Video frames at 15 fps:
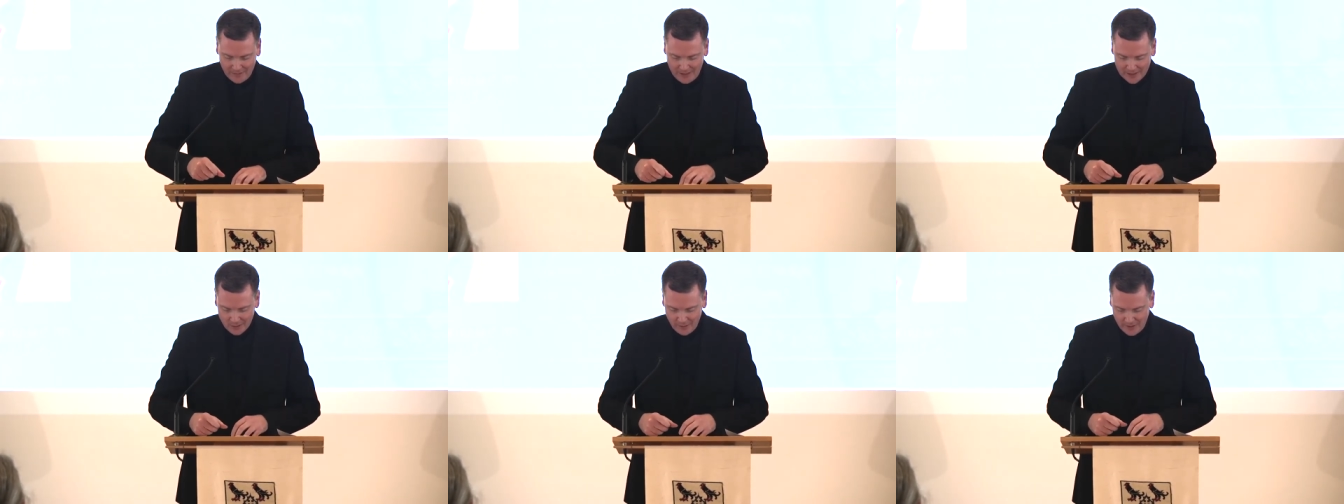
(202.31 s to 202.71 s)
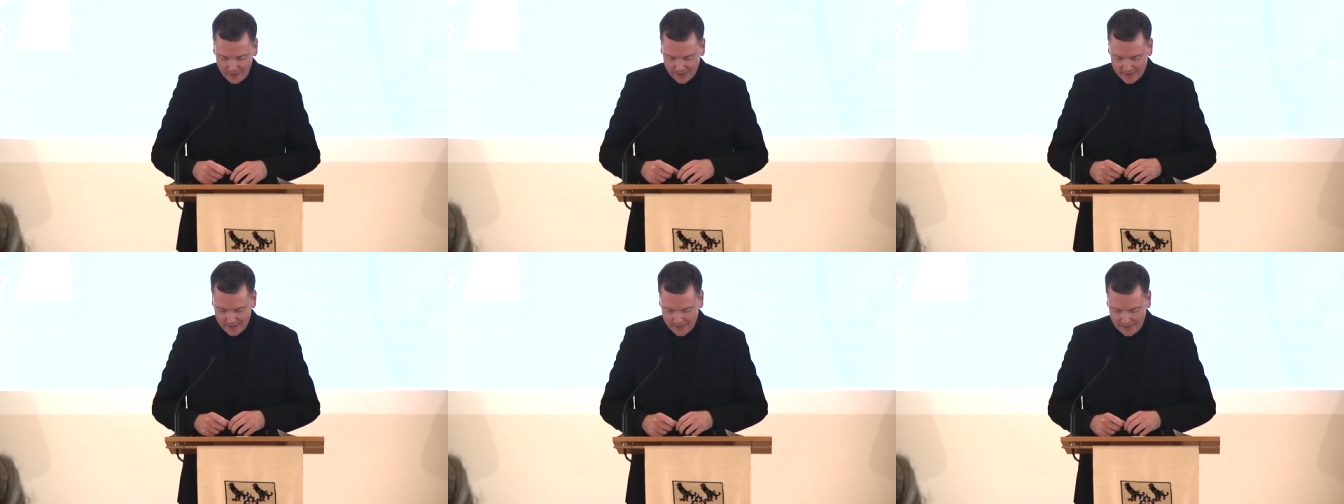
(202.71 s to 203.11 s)
as
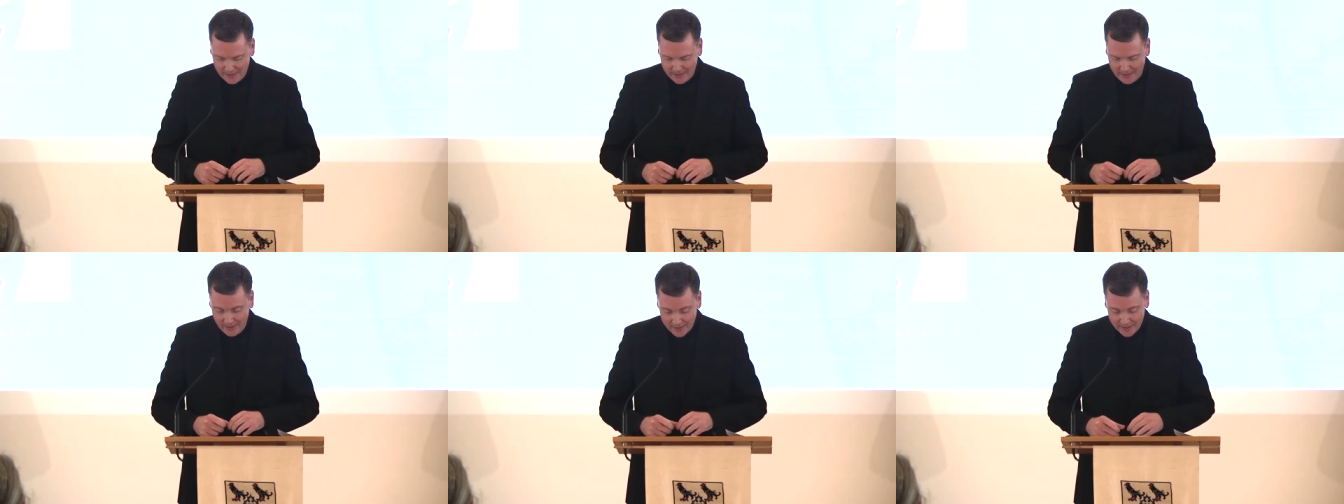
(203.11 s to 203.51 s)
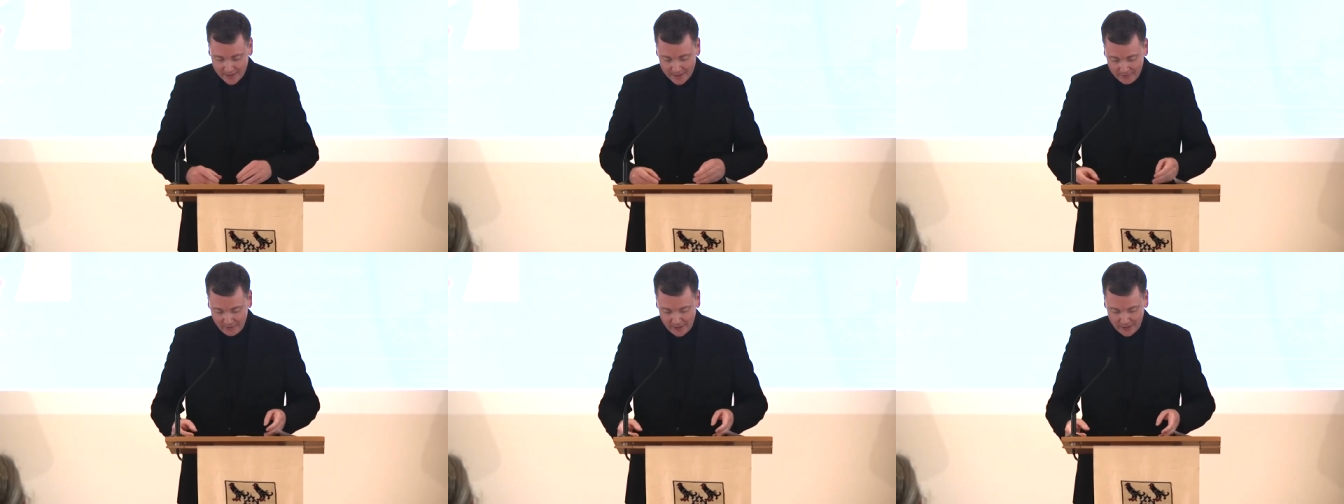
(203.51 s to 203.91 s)
well as
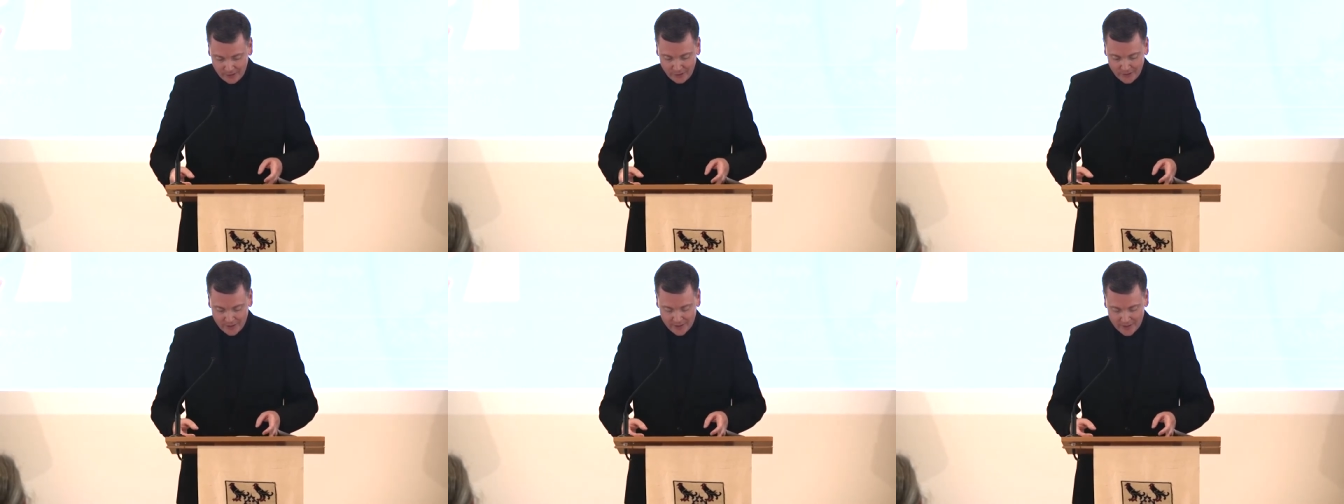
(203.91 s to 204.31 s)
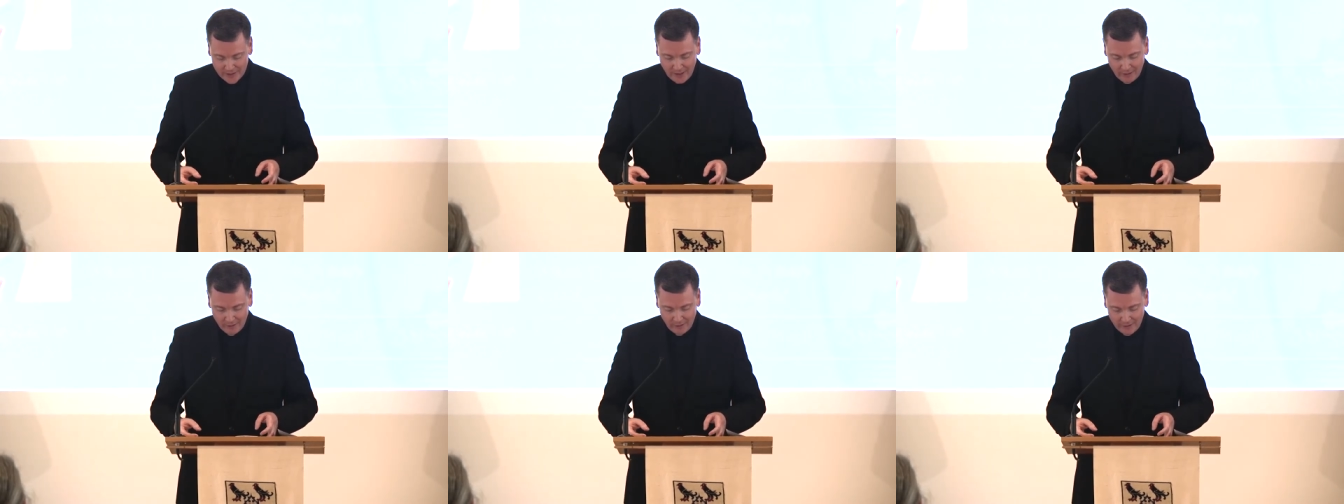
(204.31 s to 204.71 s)
dozens of lectures and
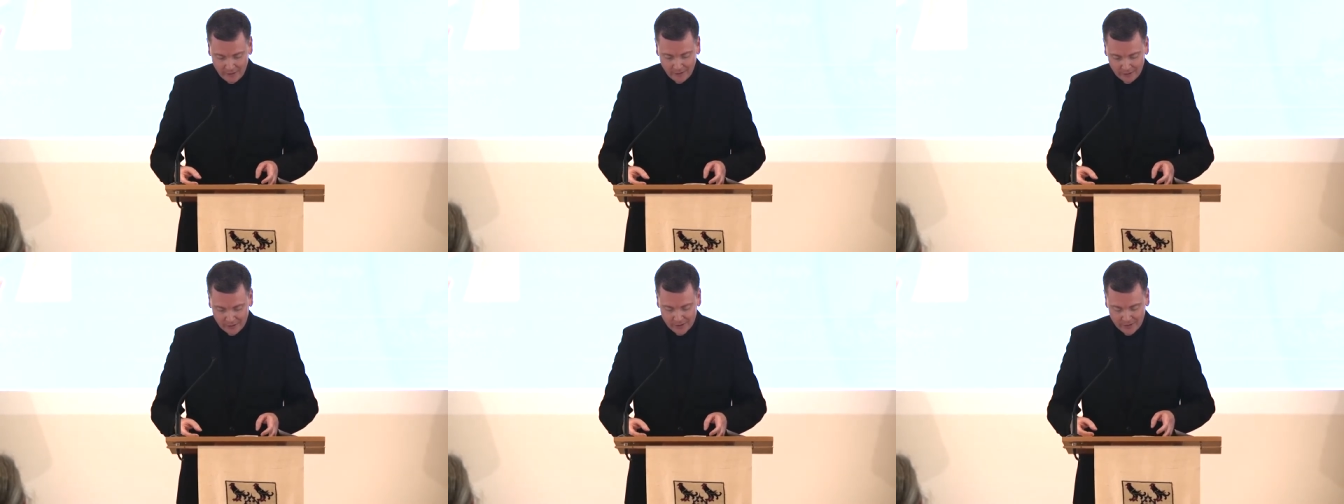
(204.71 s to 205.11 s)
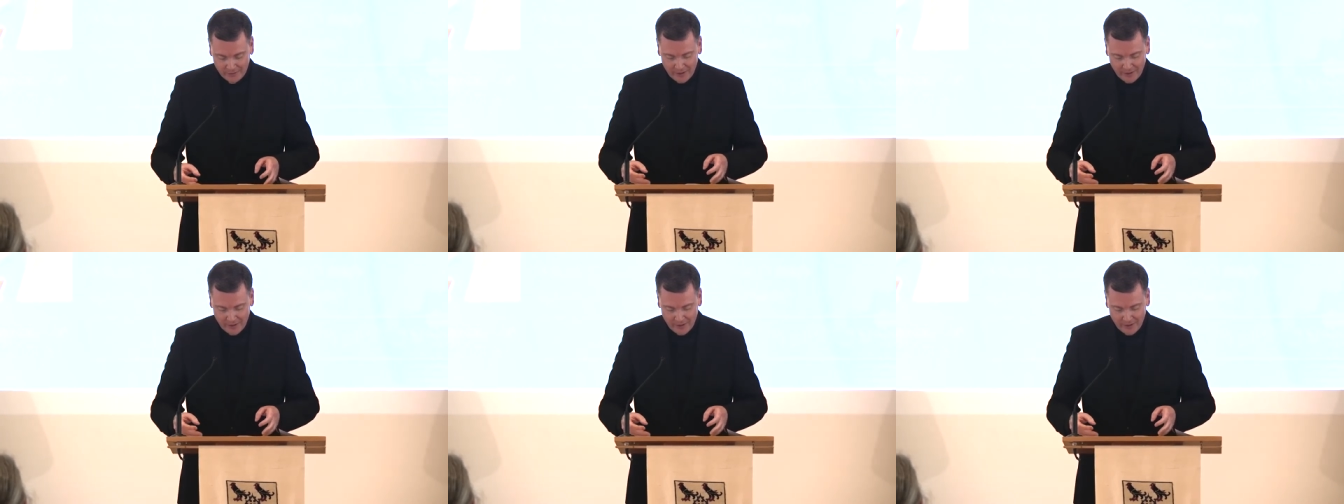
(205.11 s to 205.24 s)
scholarly articles,